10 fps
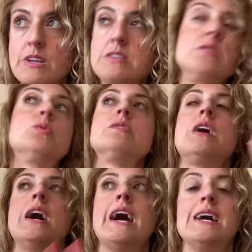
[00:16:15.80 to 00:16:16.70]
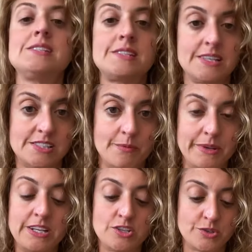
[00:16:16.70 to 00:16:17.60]
you were not asking
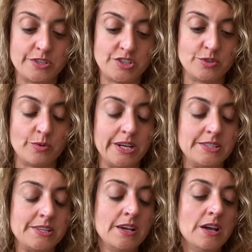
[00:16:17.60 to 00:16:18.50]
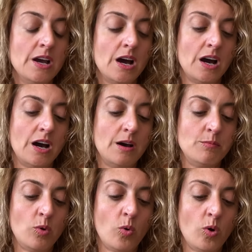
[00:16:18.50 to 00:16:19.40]
somebody to treat you right
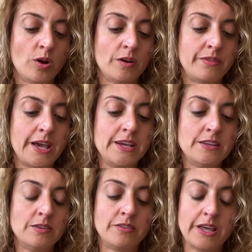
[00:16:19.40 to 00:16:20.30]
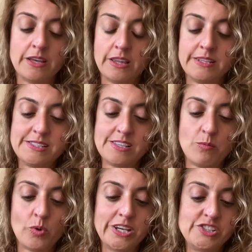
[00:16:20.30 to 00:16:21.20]
um, or they, that, in
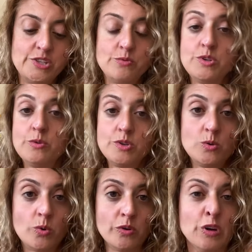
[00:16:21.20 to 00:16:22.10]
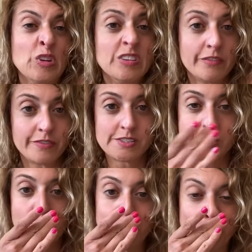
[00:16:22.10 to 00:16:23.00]
some ways you knew you weren't good enough for
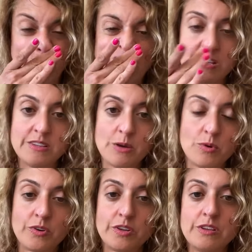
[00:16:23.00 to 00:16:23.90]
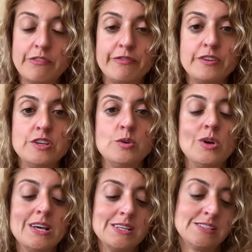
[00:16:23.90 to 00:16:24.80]
somebody or they knew they weren't good enough for you
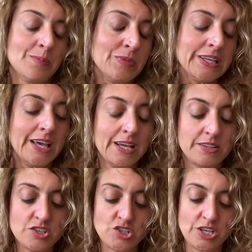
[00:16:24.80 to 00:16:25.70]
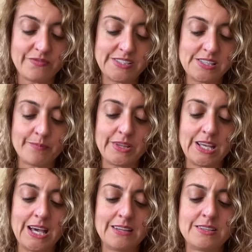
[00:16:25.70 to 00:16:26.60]
something had to shift something
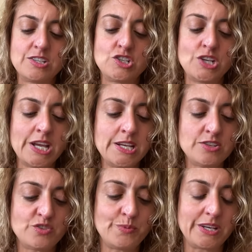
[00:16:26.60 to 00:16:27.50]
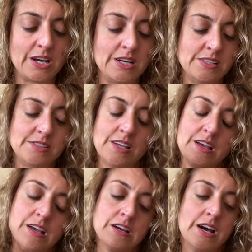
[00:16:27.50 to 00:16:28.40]
had to change because
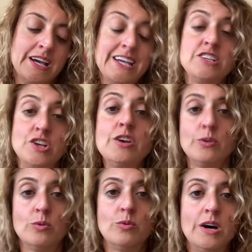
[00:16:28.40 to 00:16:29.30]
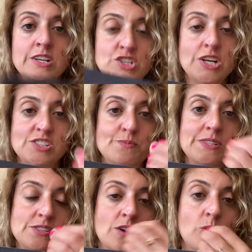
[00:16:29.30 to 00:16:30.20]
uh, in you
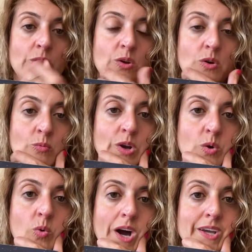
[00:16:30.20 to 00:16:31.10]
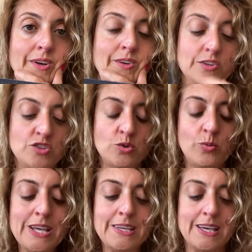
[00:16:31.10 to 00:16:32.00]
adjustments are re required
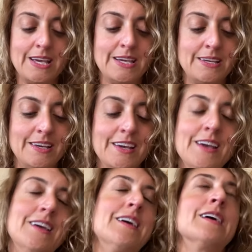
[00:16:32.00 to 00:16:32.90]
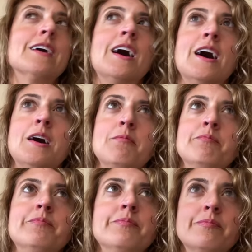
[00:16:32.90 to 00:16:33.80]
tweaking
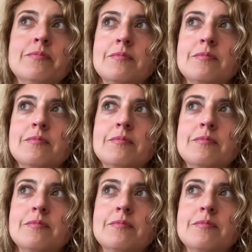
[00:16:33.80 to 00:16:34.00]
um,